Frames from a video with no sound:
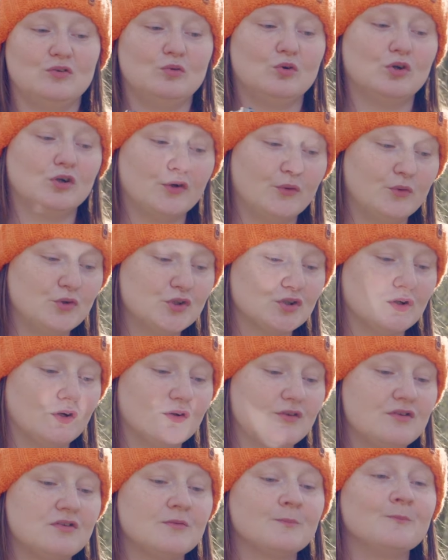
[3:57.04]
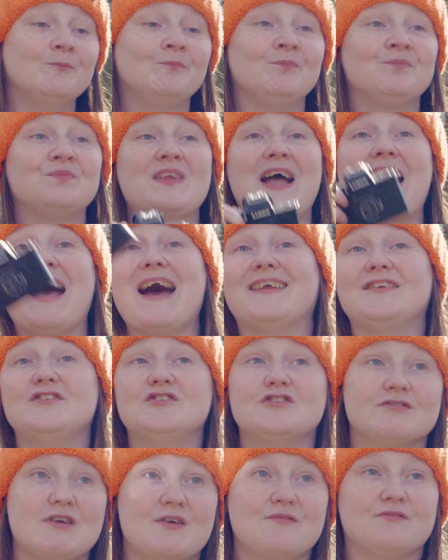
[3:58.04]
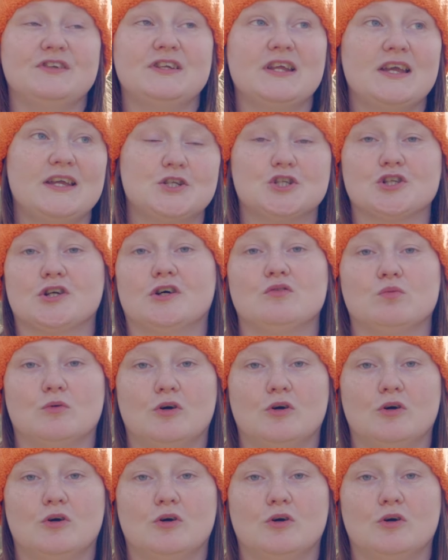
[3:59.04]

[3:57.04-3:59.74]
do close shots and your everyday shots